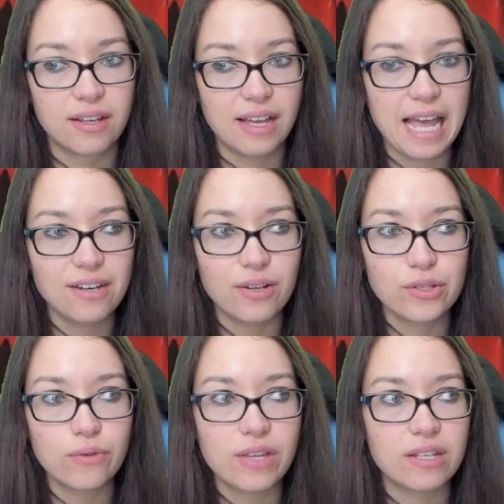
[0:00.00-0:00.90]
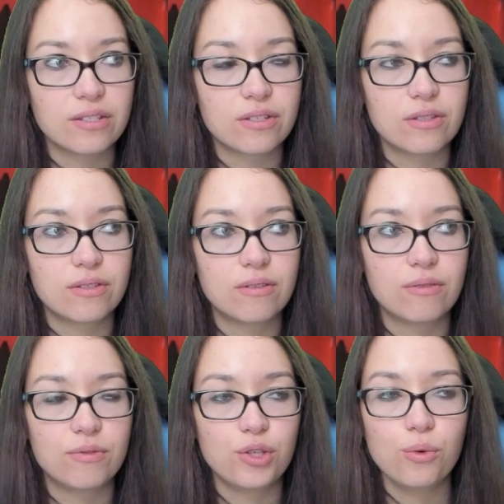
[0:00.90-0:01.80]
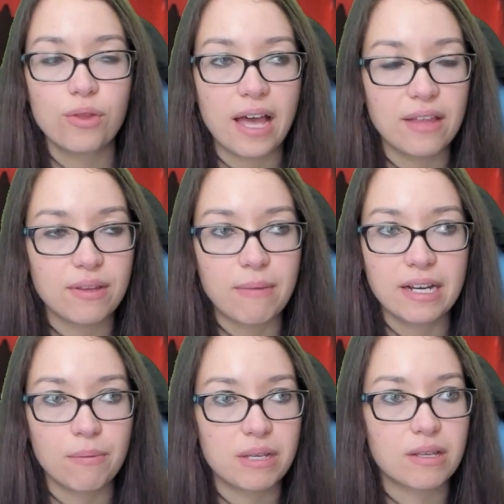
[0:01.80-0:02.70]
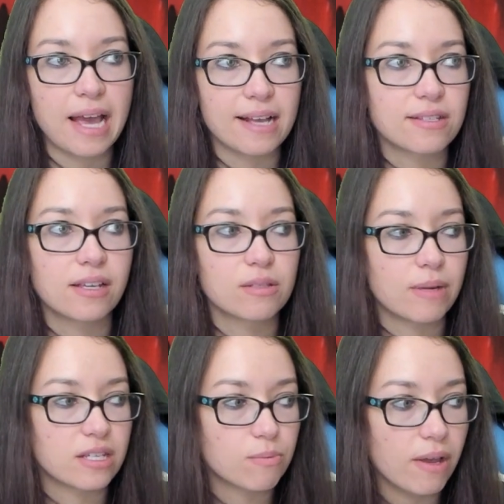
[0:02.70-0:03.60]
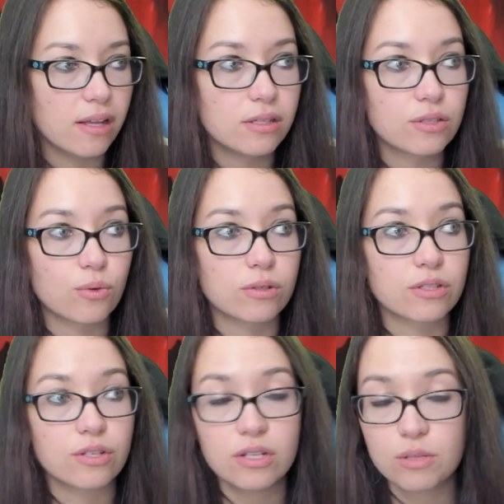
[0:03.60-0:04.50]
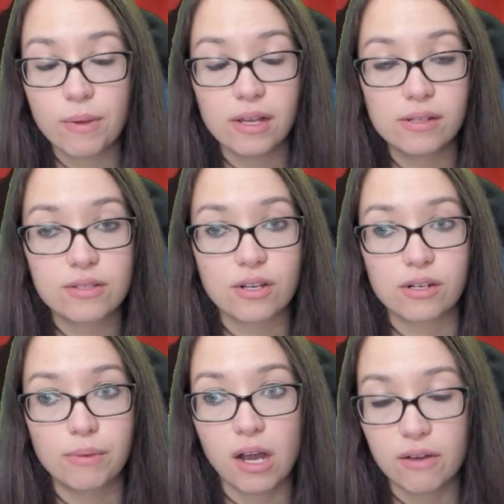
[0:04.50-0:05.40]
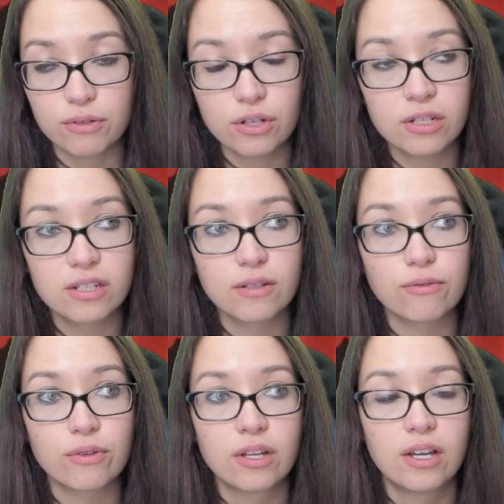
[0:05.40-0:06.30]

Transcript: And also, if they do that, they might not be casting as many spells or as good as spells. They're going to be off curve.